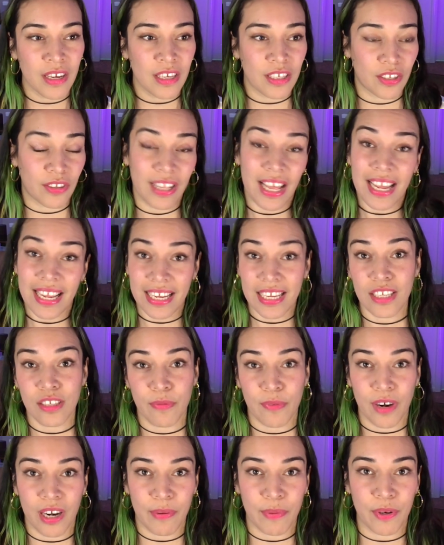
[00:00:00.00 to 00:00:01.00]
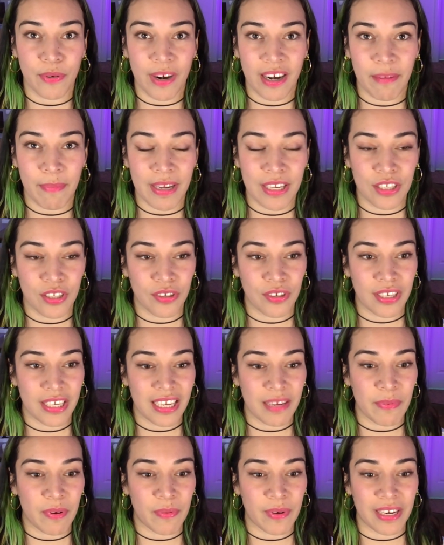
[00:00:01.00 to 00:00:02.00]
So that is where I would recommend
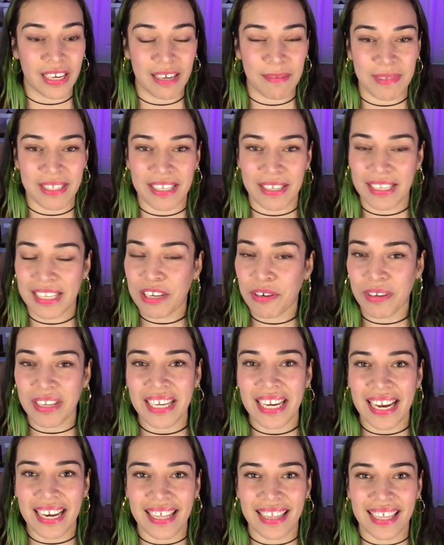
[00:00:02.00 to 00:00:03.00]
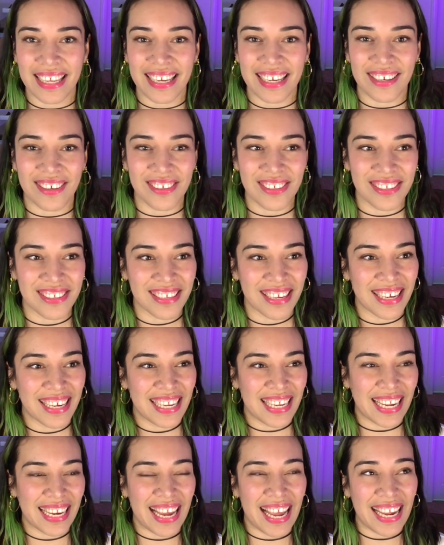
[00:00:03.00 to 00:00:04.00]
2D, but when it comes to literally anything else,
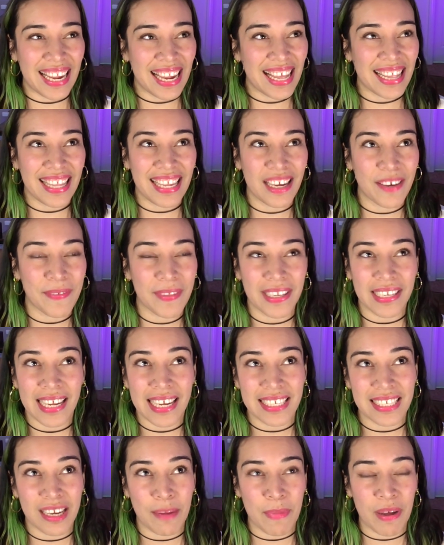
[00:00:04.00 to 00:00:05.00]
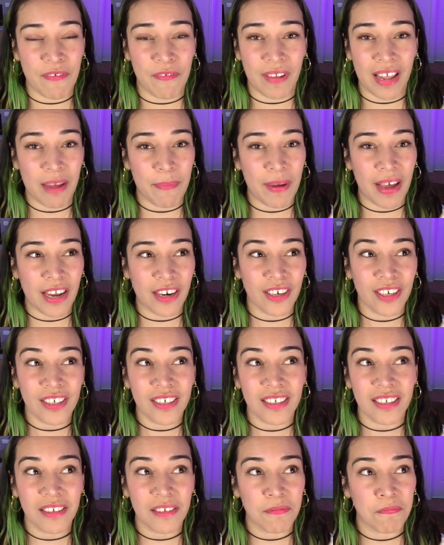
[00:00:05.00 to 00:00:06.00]
like I can't think of the last time I flat patterned